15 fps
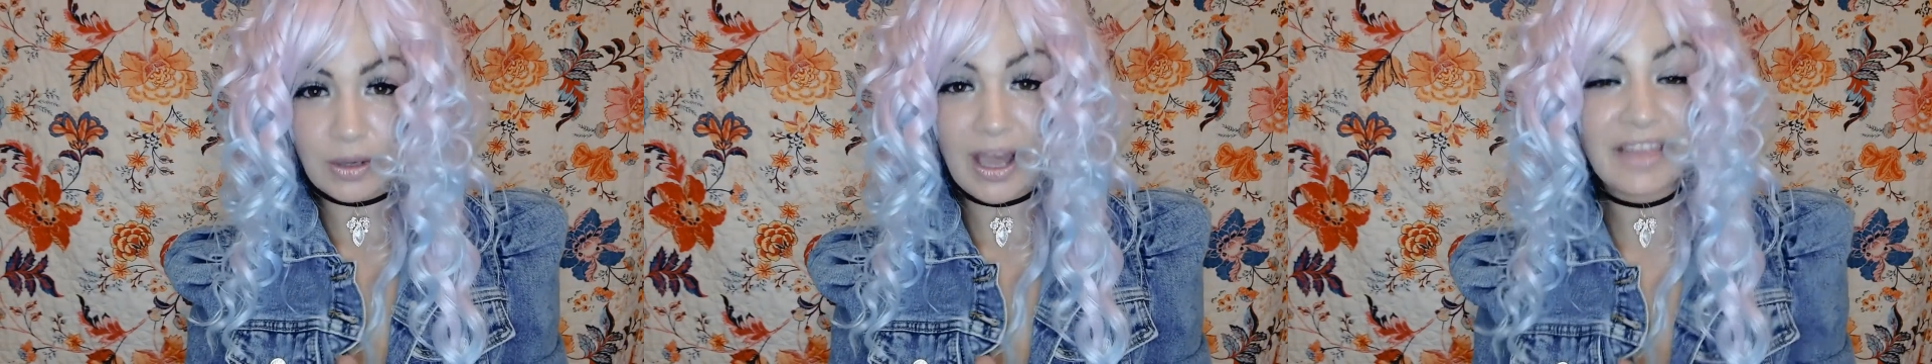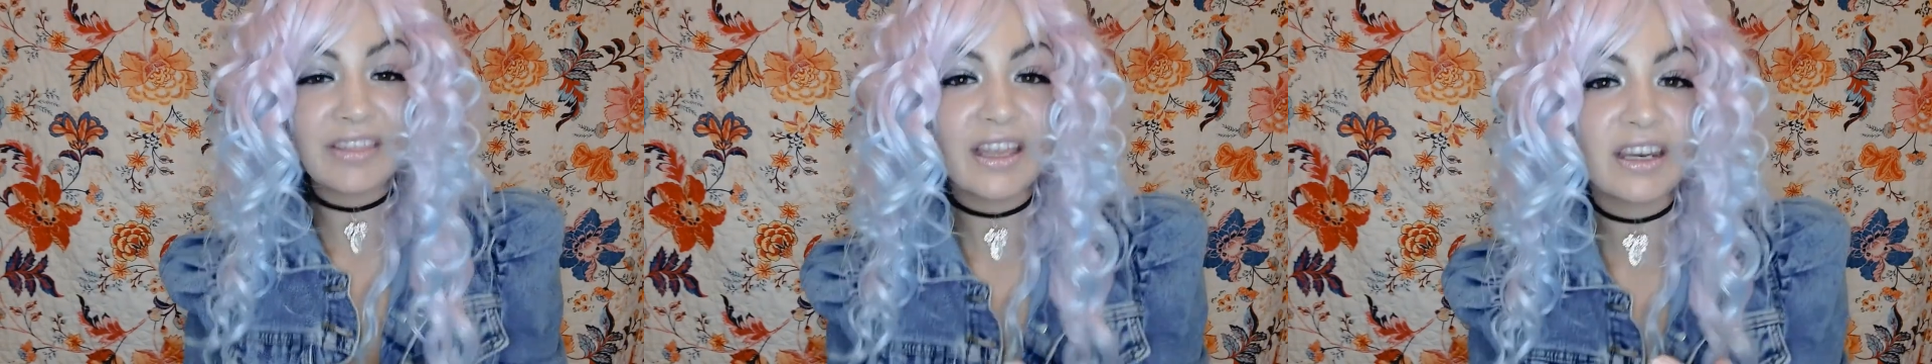
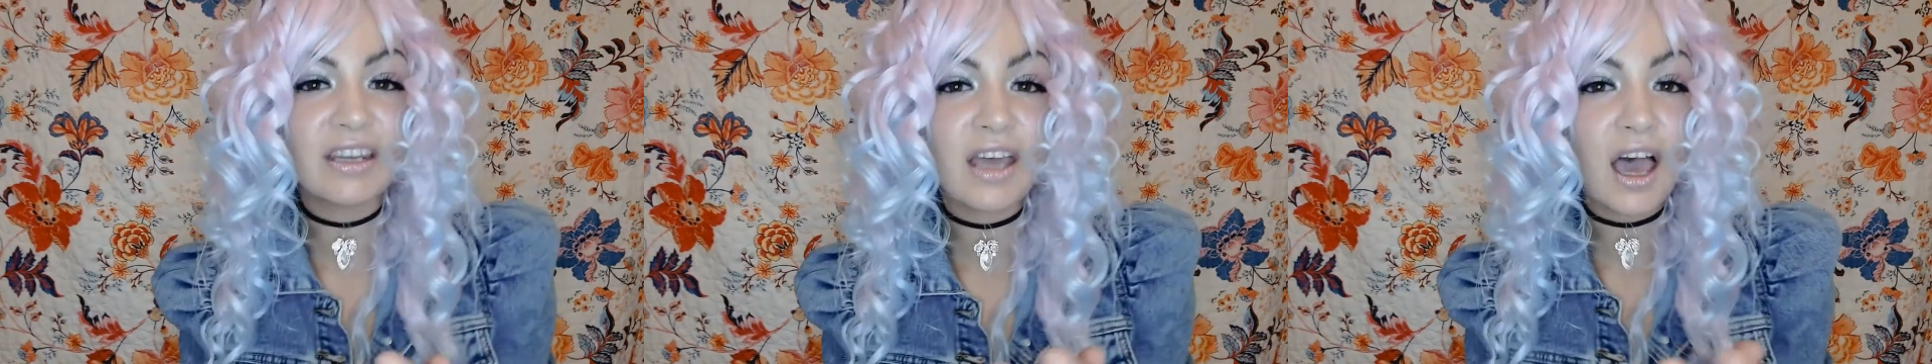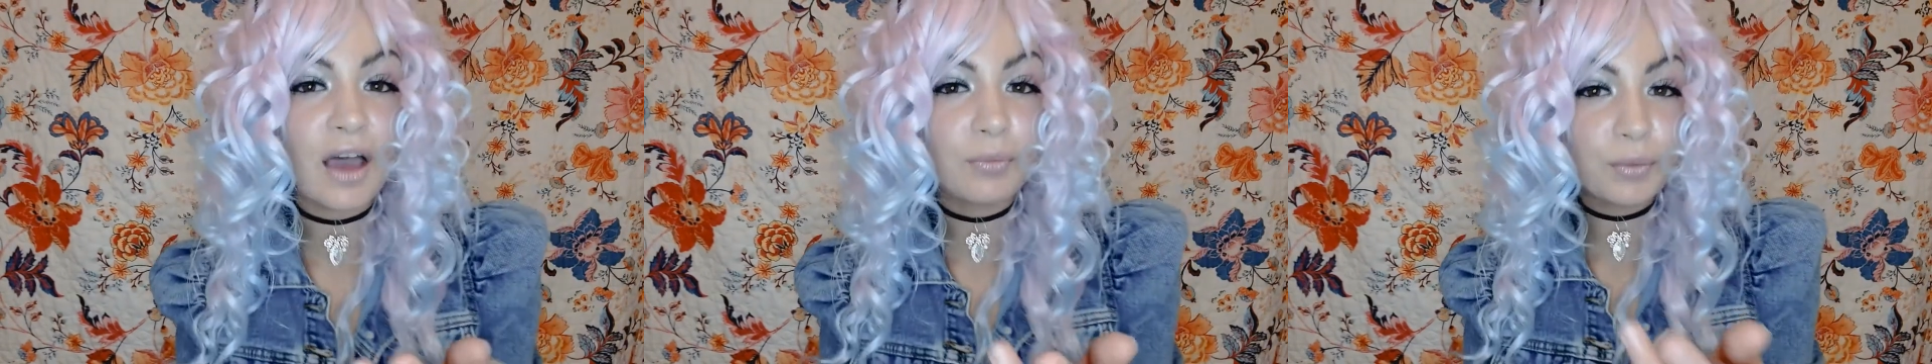And
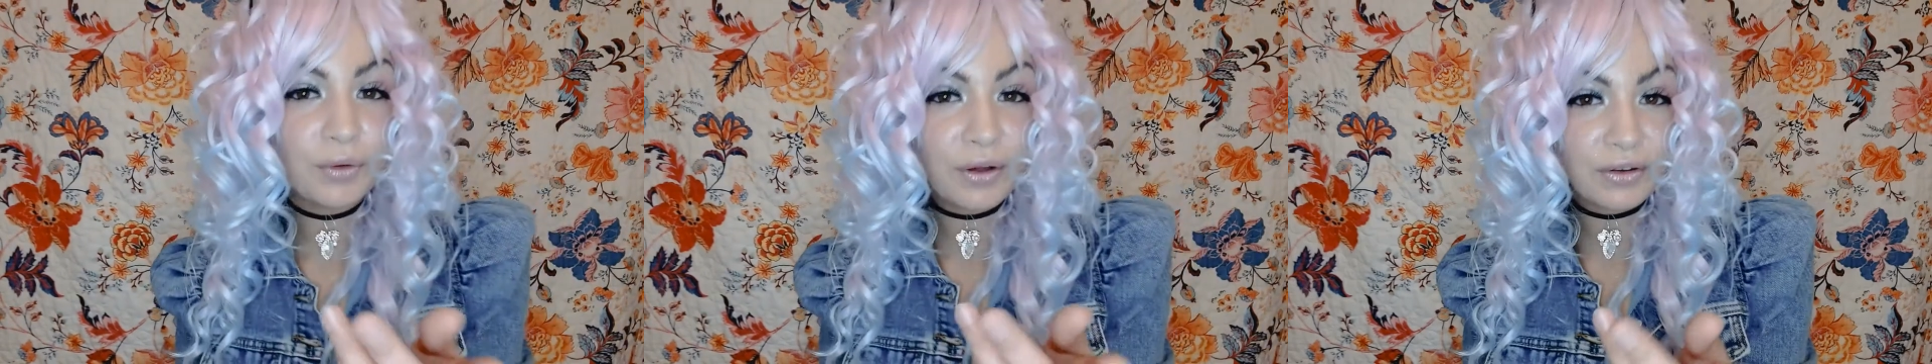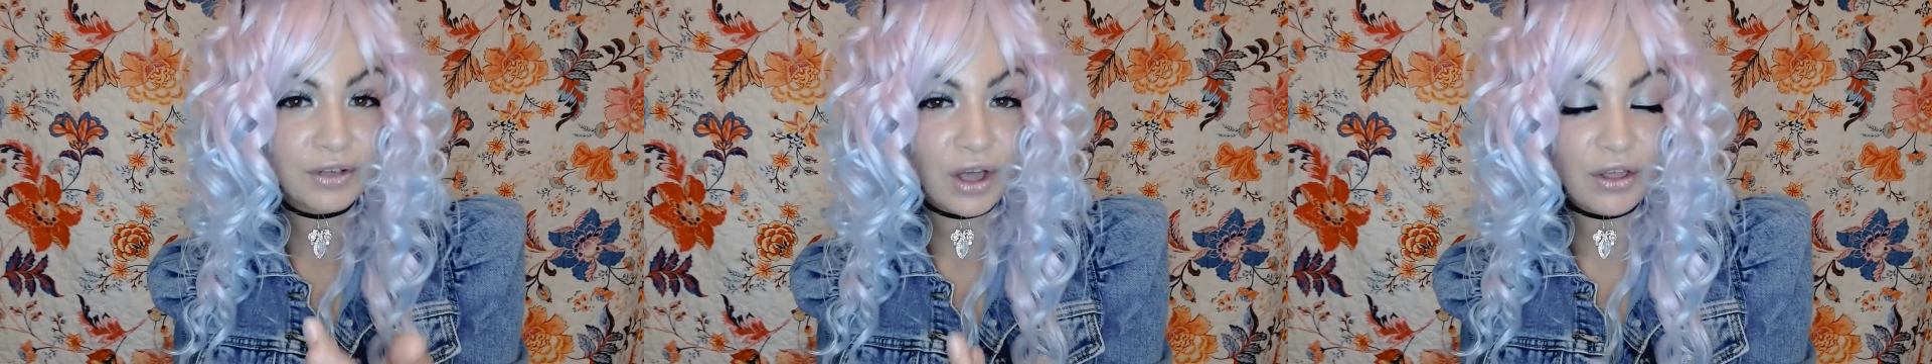then I'm
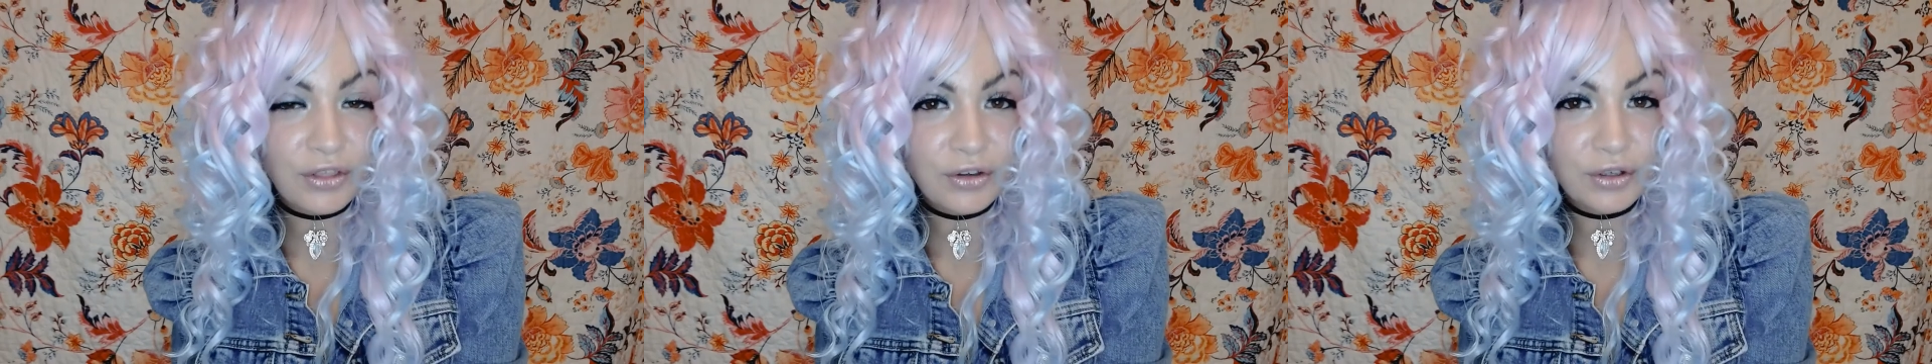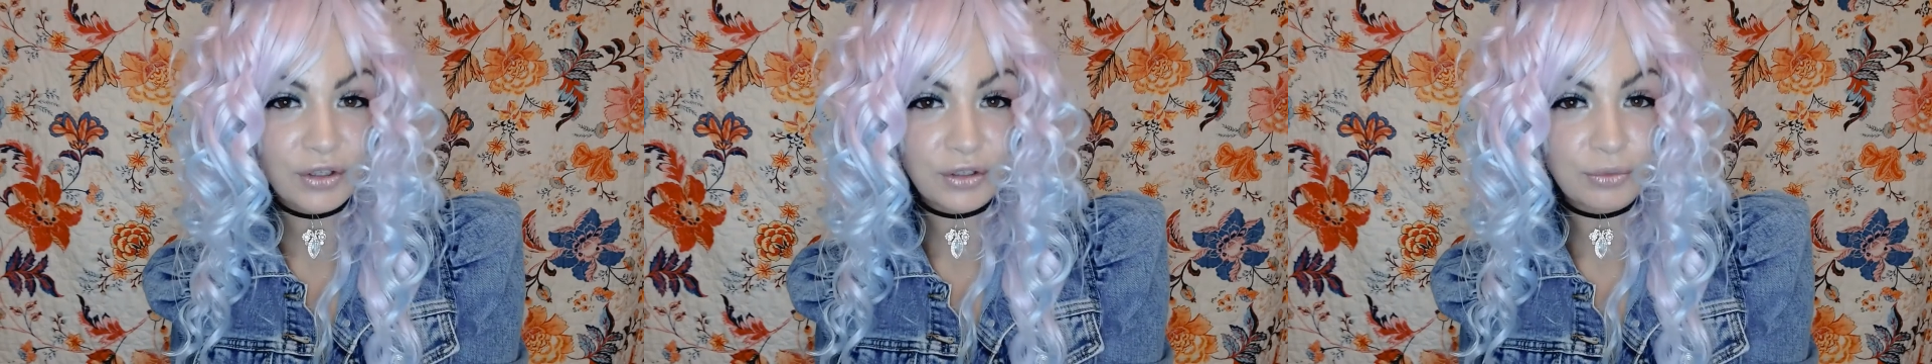around
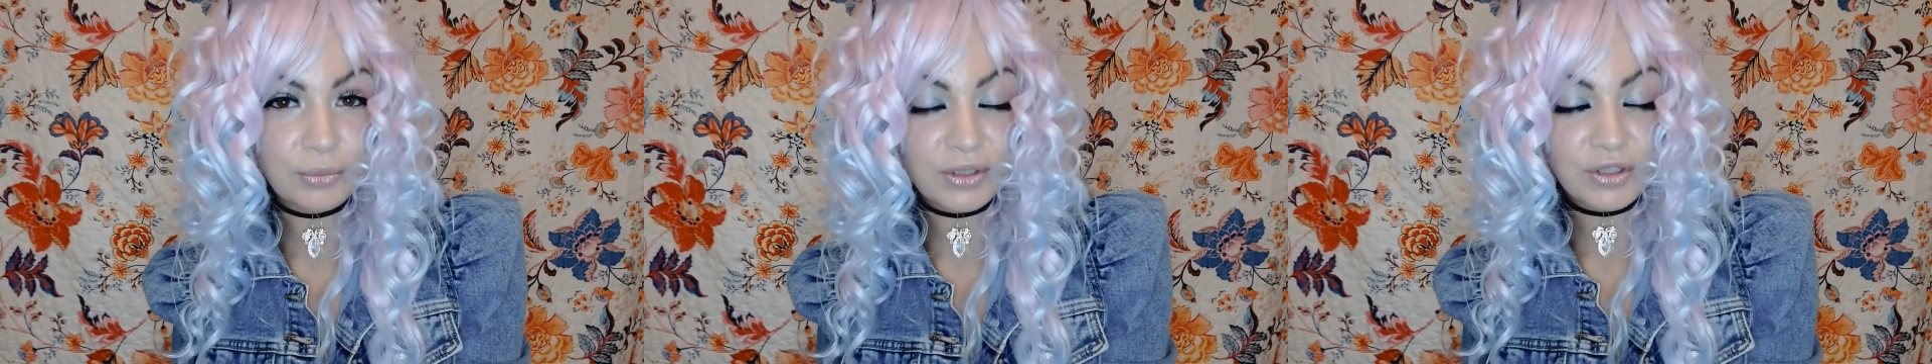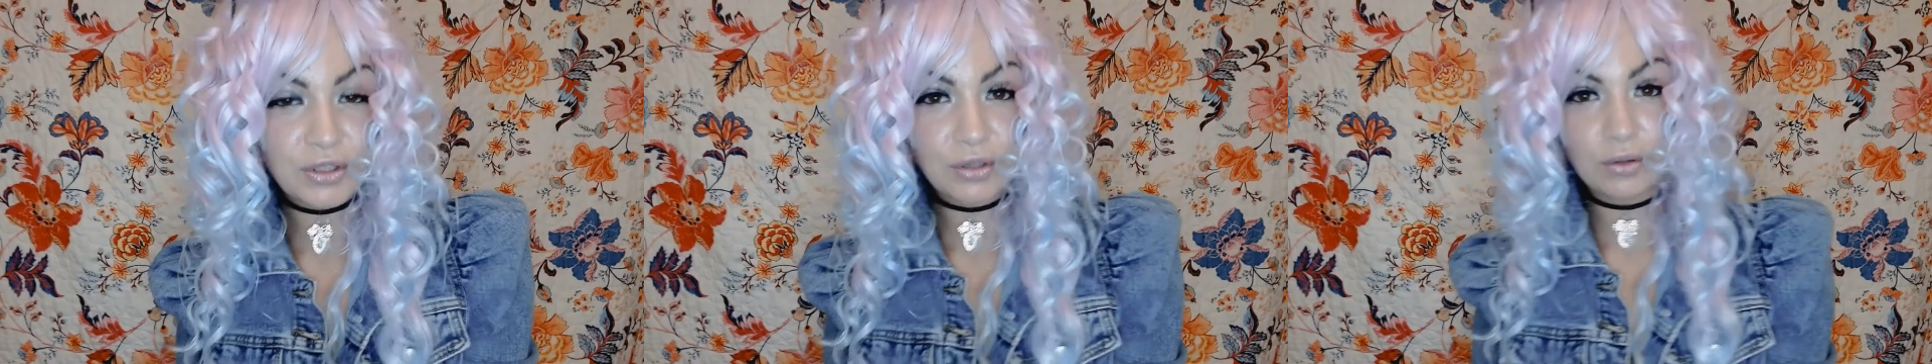other
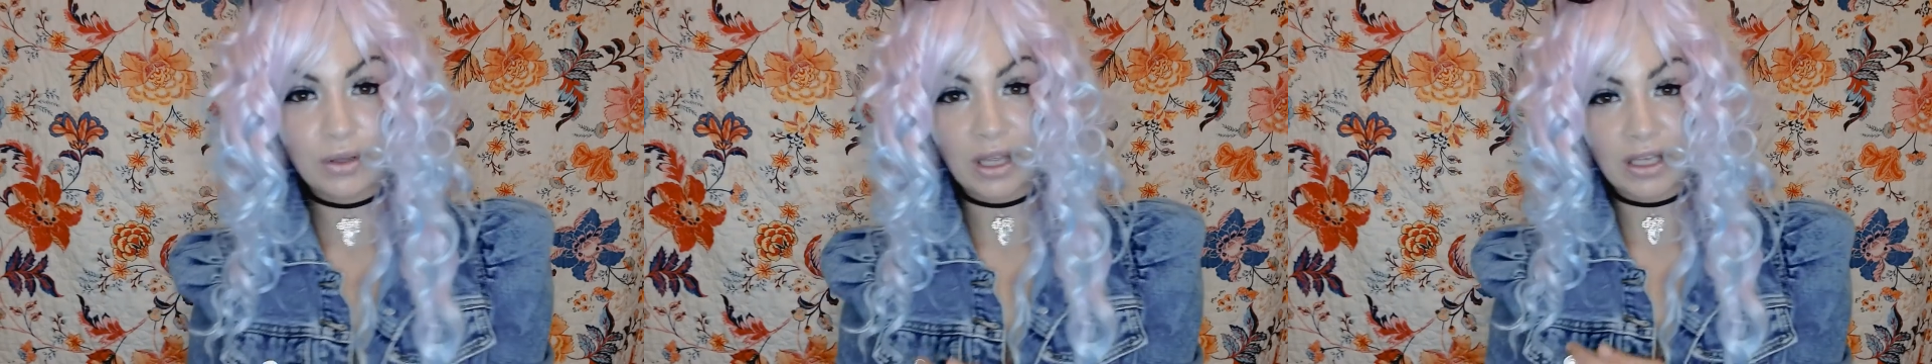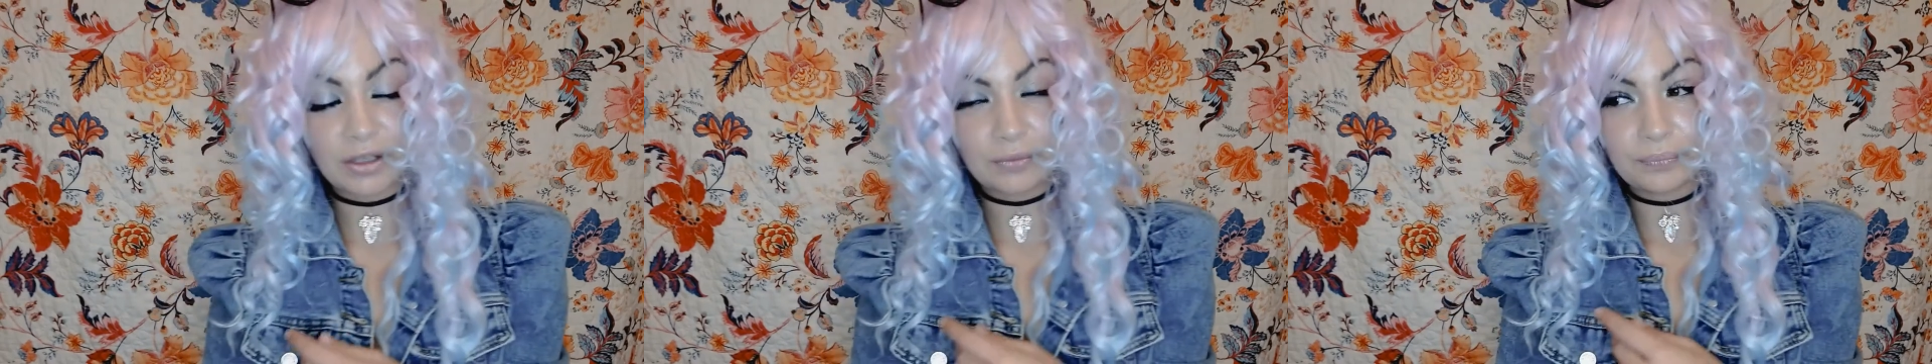humans who,
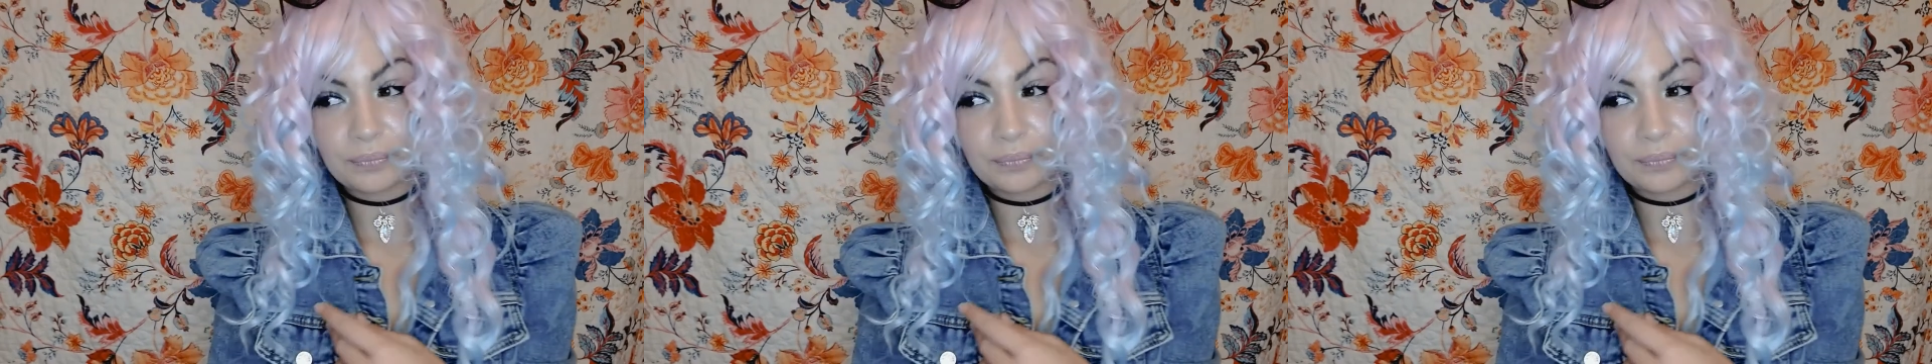like,